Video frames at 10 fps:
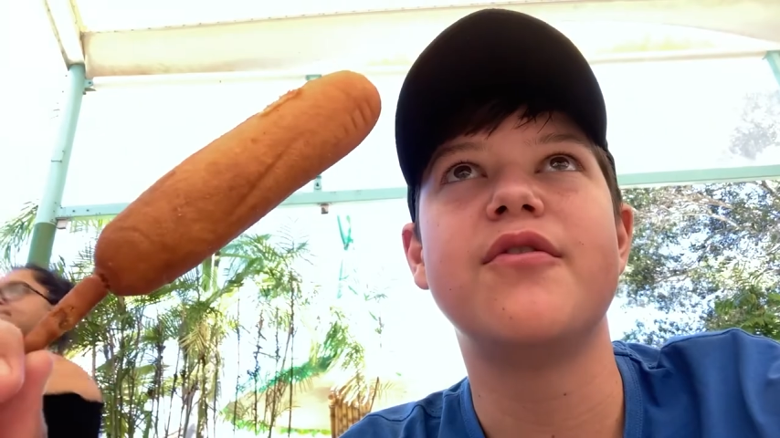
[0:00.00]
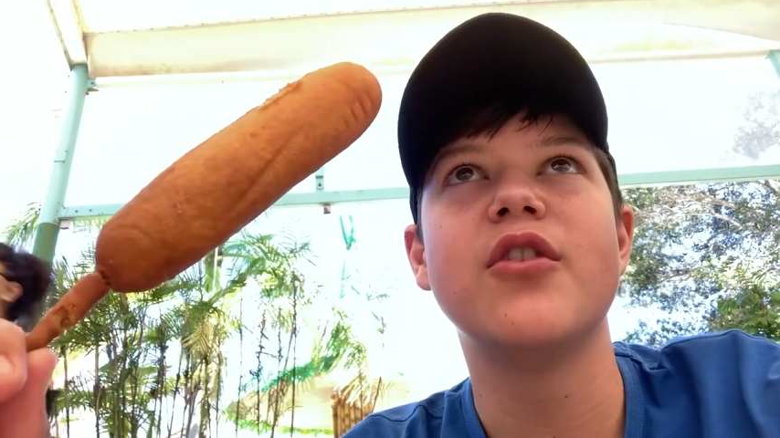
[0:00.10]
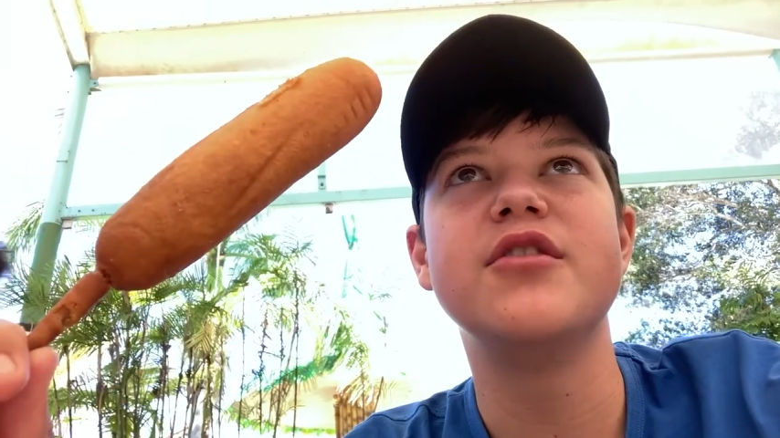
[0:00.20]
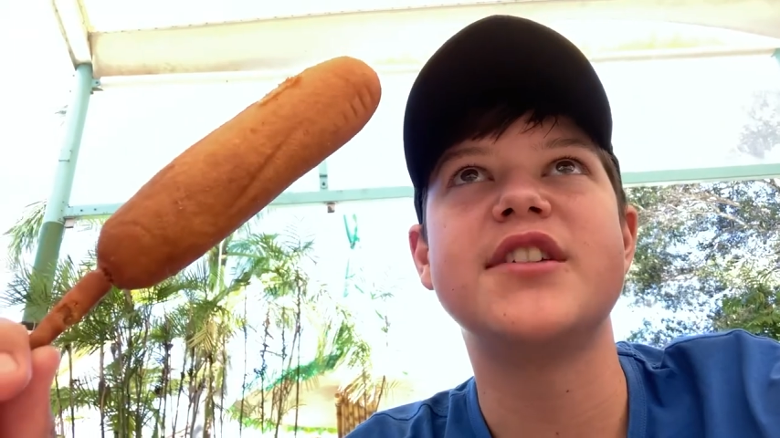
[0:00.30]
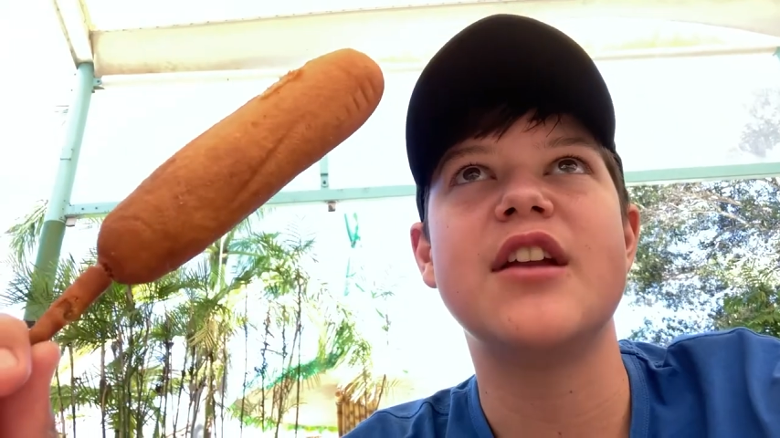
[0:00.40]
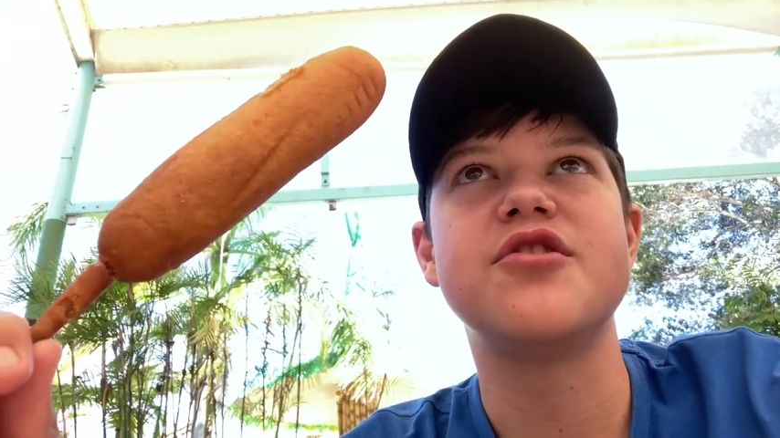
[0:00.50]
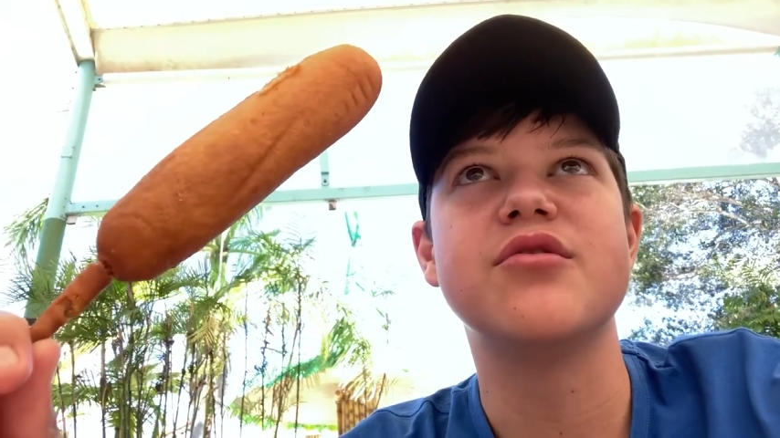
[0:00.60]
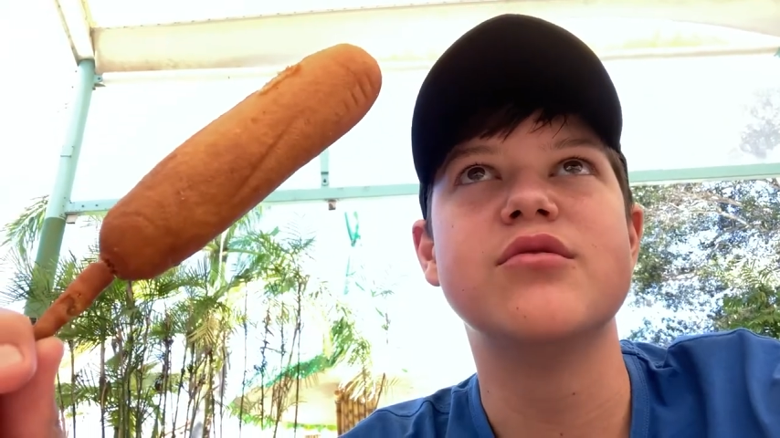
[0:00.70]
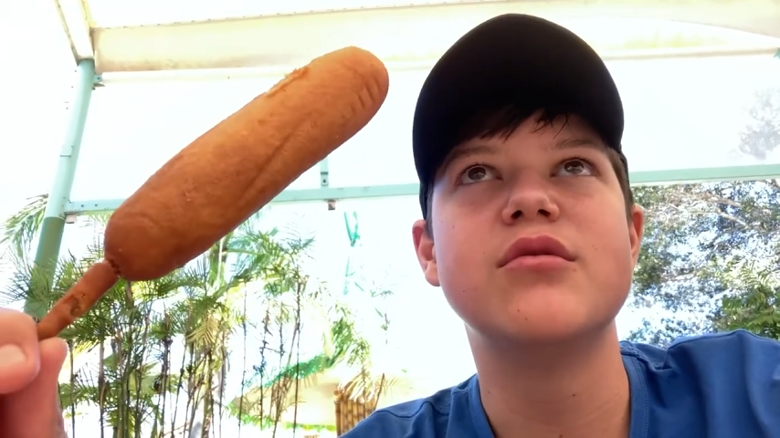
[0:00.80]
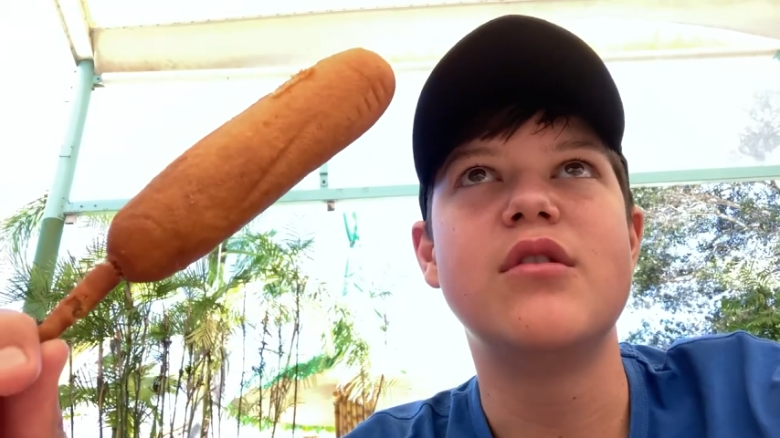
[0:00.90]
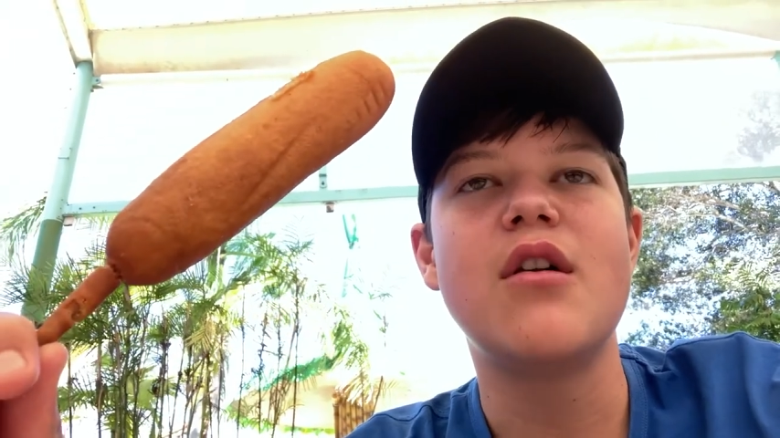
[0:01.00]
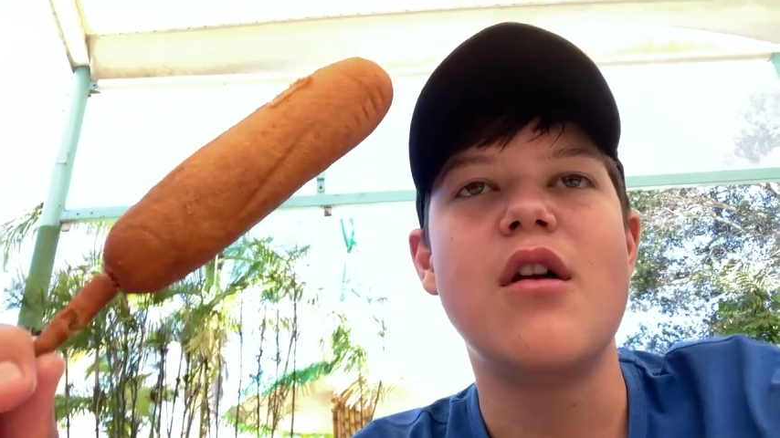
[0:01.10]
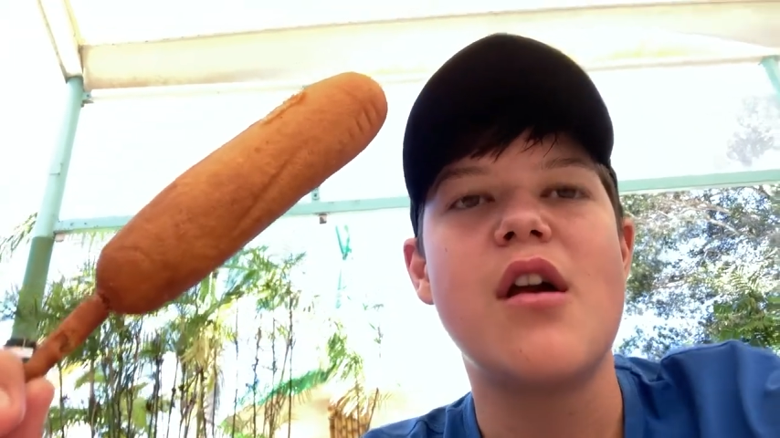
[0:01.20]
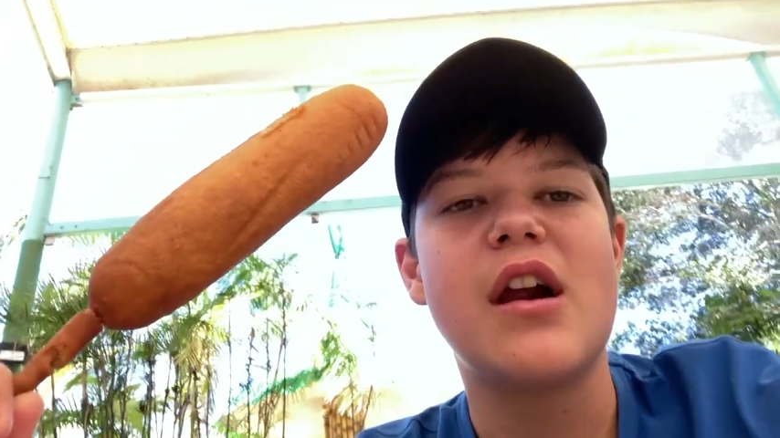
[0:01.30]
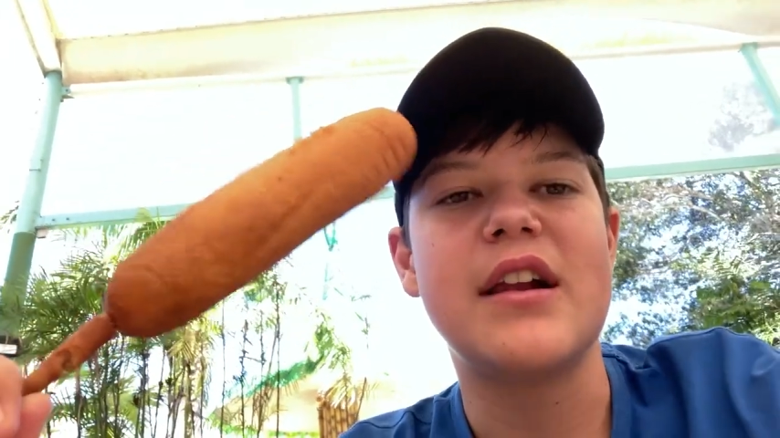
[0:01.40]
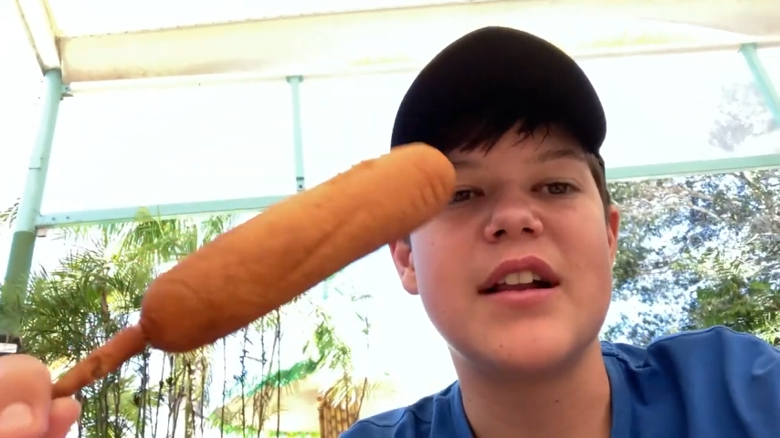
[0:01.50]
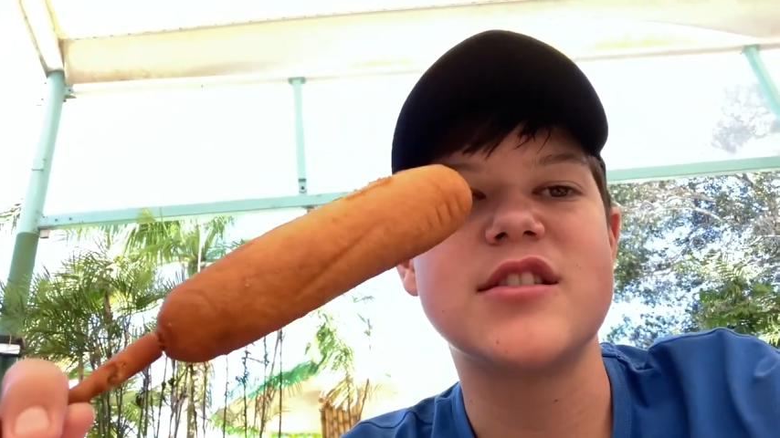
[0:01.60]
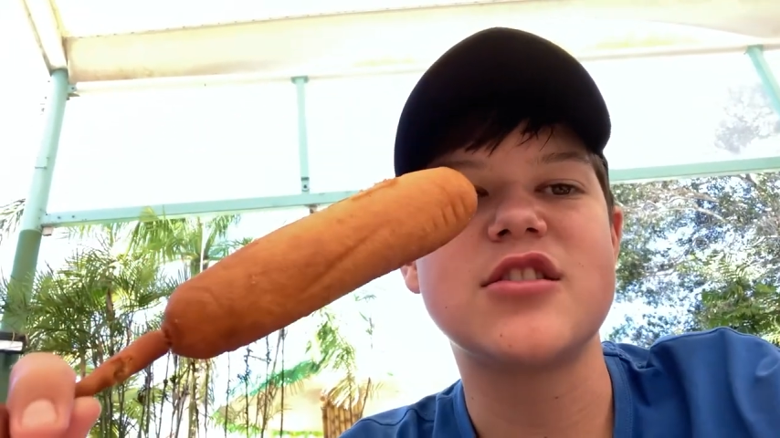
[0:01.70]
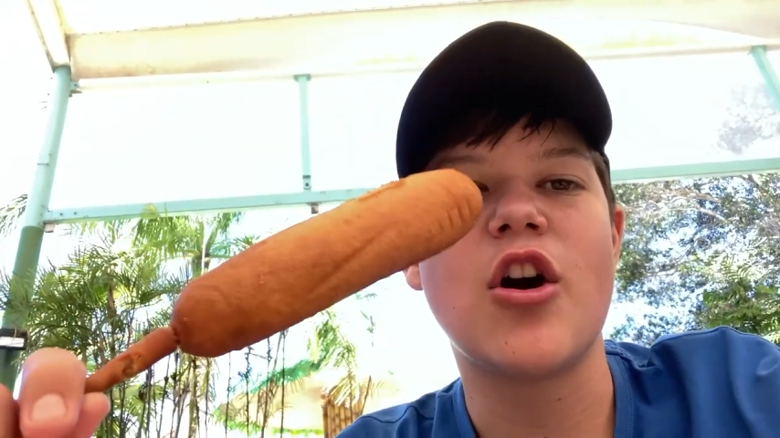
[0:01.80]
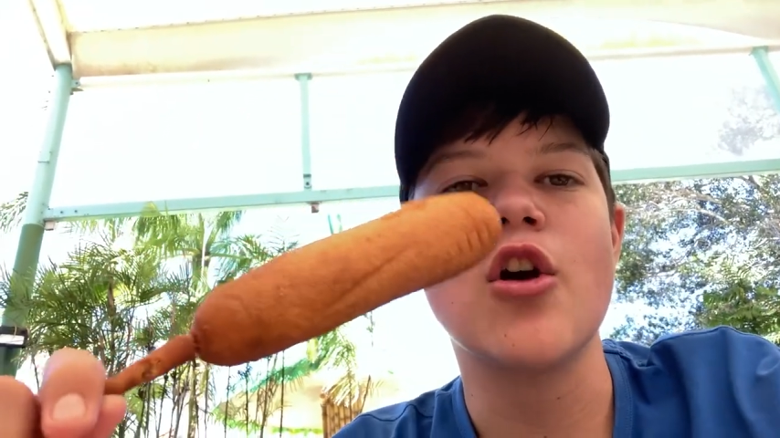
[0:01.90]
Food Central.
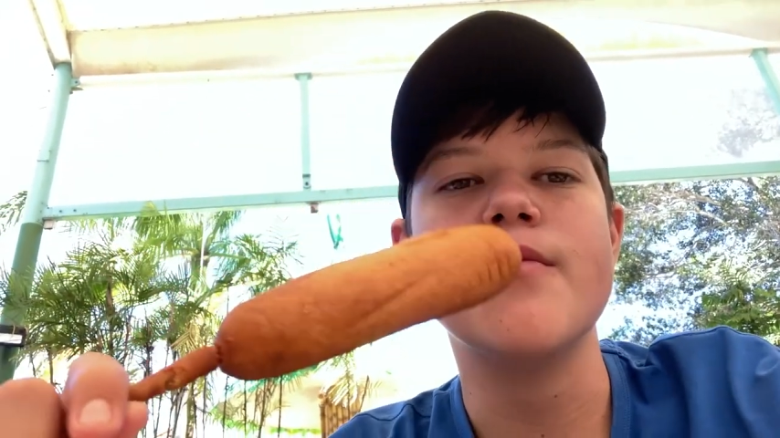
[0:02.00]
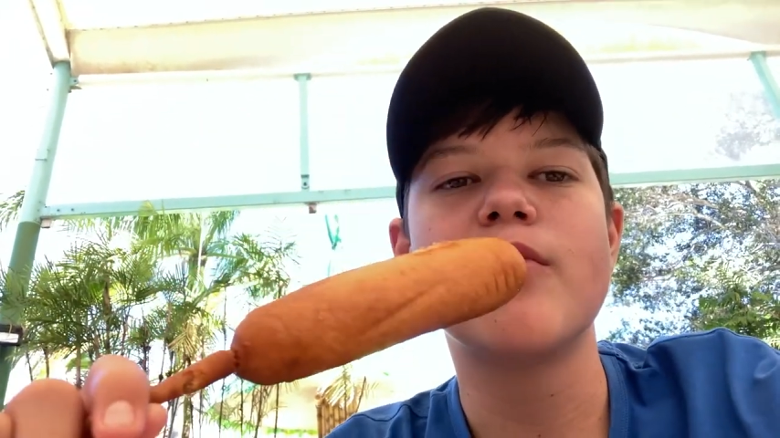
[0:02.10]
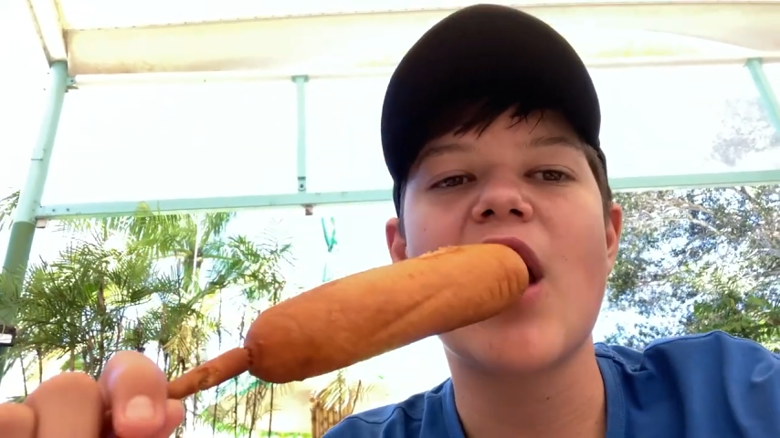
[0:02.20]
Let's go.